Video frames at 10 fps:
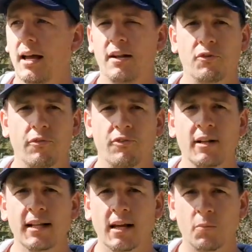And if you're
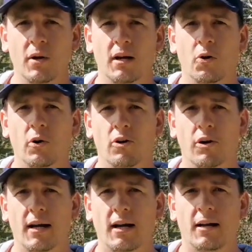feeling
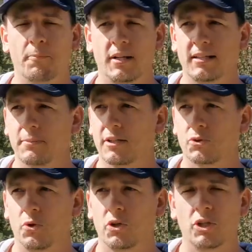unwell, please make
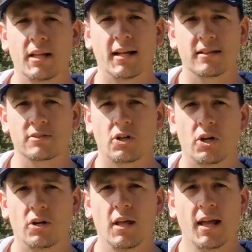sure you let us
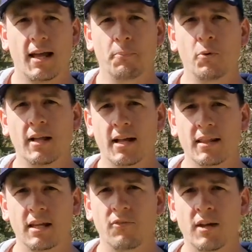know and pull out of
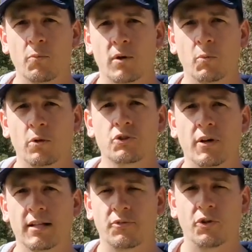the event. We will
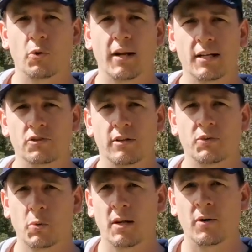transfer your entry
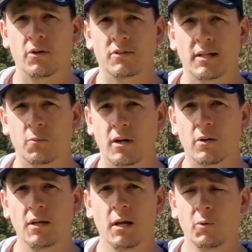to anyone who's
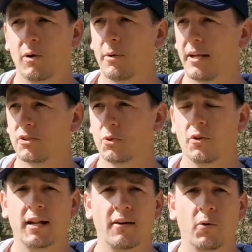unwell. We want to make sure
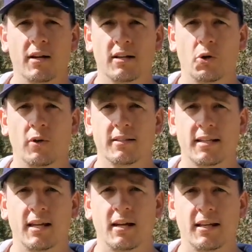that everyone who is
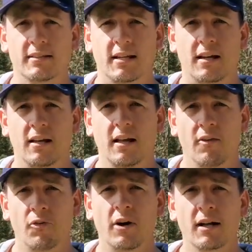here is
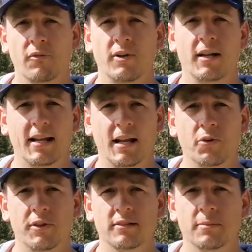fighting fit and
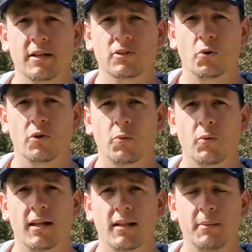healthy to make sure that
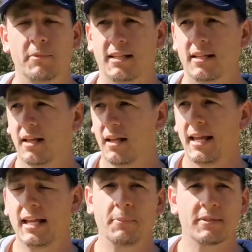we're limiting
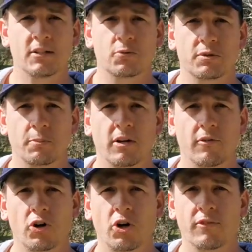any potential spread of
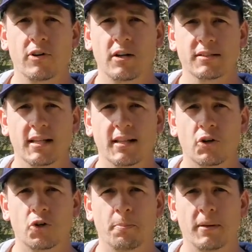COVID-19 that
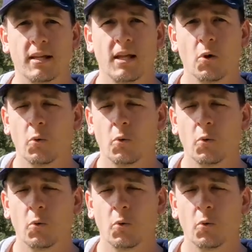could be